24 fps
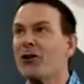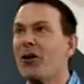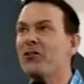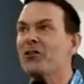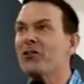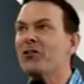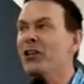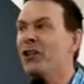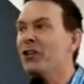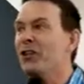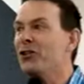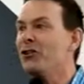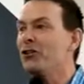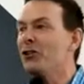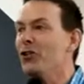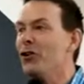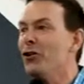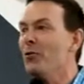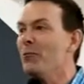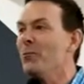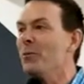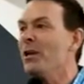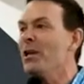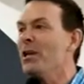I've seen
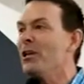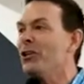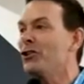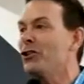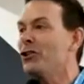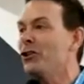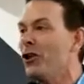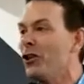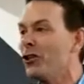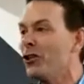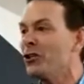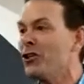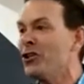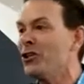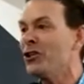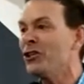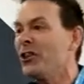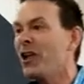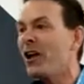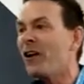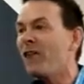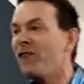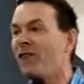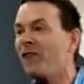too many churches,
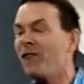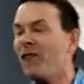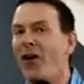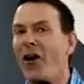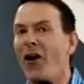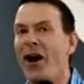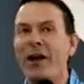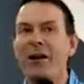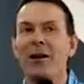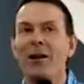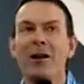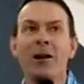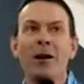they fight